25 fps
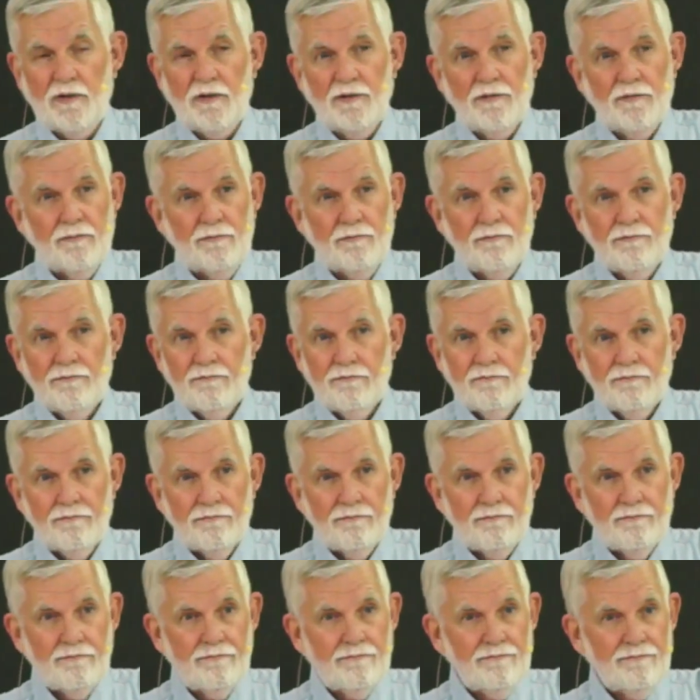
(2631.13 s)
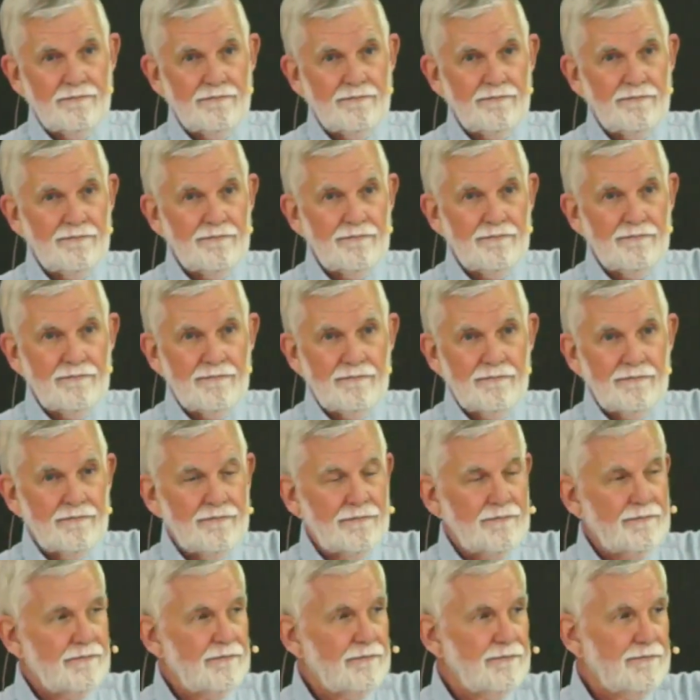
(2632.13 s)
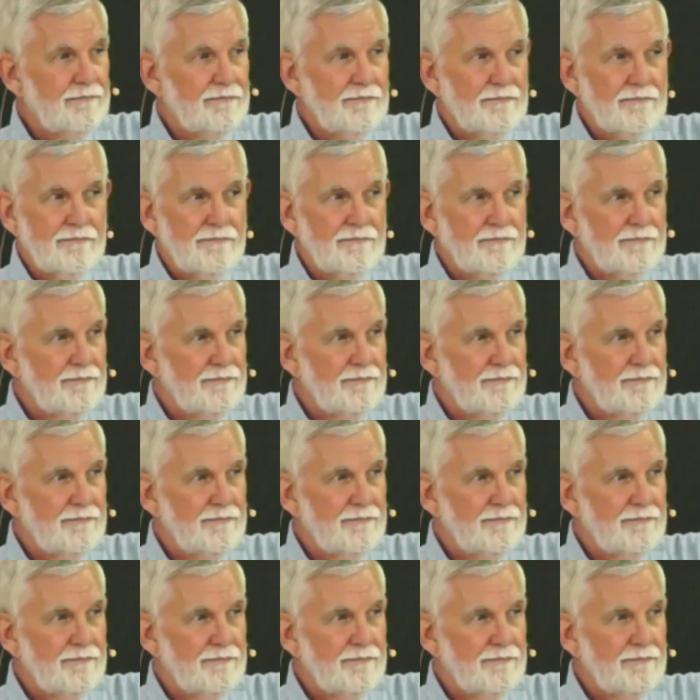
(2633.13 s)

(no one is talking)